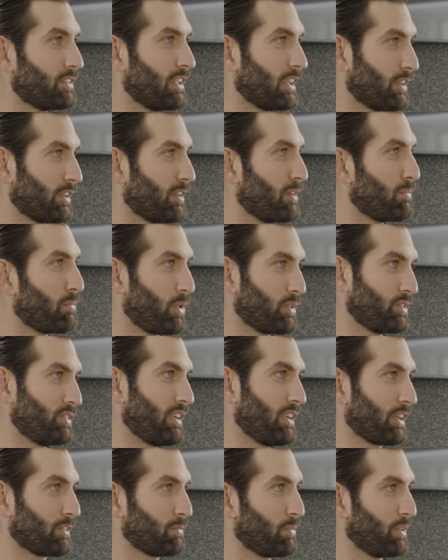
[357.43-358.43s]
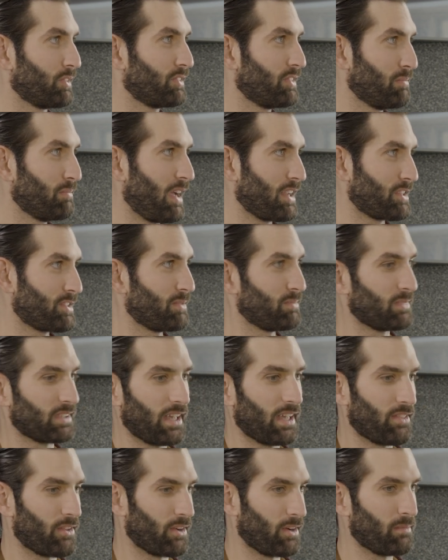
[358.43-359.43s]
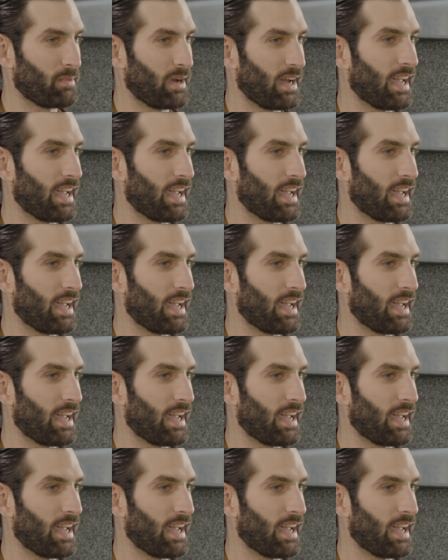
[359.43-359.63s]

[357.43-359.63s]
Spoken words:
take your imports and exports and match them together by